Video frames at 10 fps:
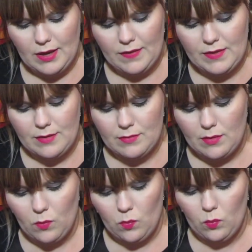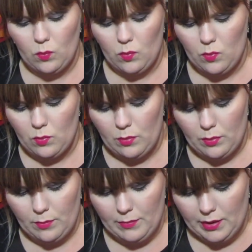And then
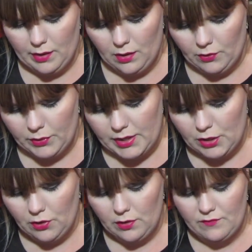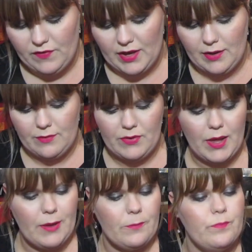my already current fave,
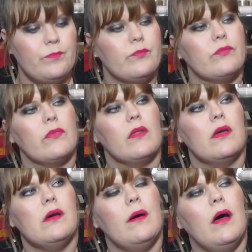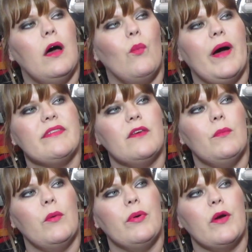uh, Lycel
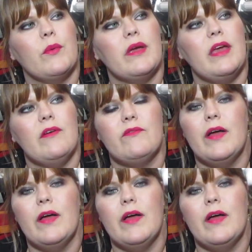Mon and